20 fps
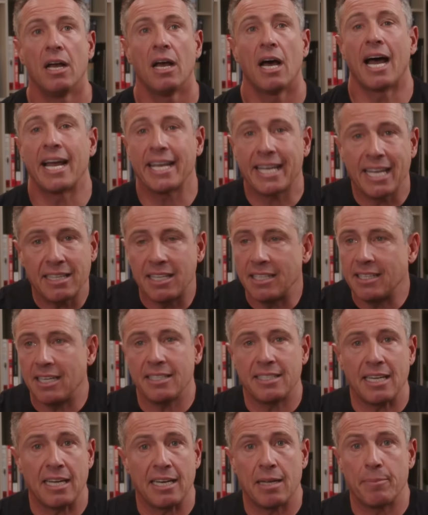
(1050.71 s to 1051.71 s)
I get that
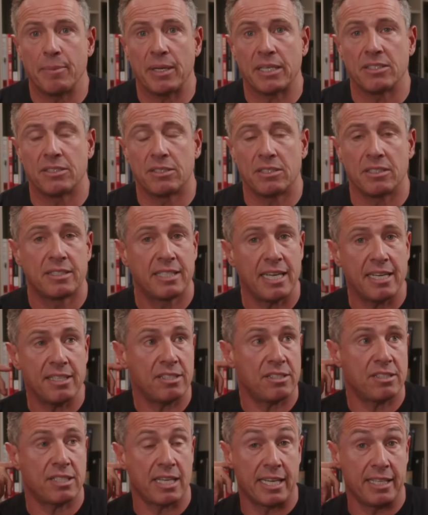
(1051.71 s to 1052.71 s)
that dynamic
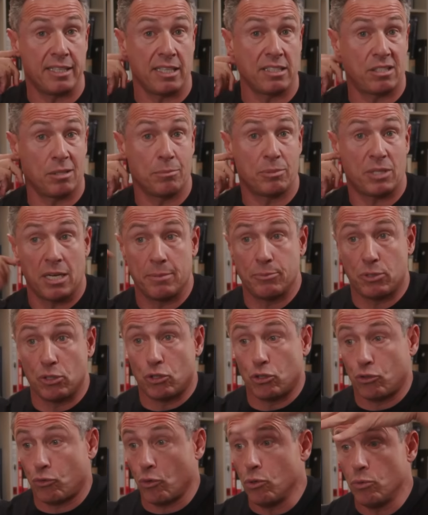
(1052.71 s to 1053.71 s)
exists. I get that sometimes
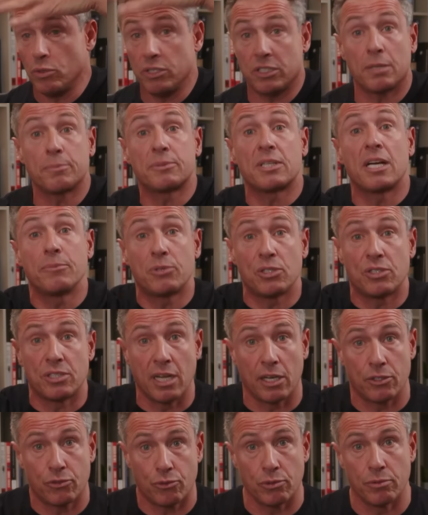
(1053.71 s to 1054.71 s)
it's true and sometimes it's
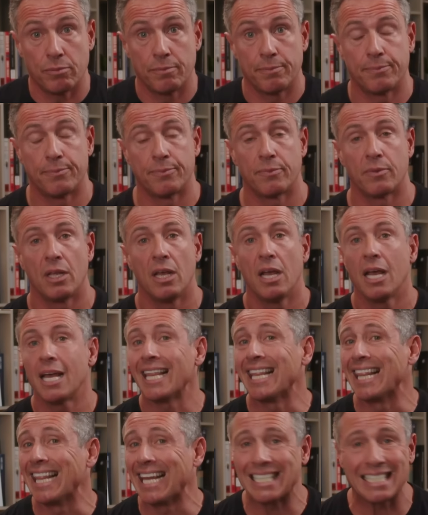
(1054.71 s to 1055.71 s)
not true.
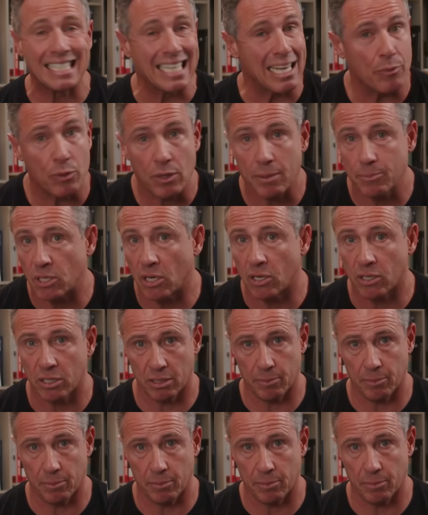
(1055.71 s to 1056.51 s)
That's not what I'm talking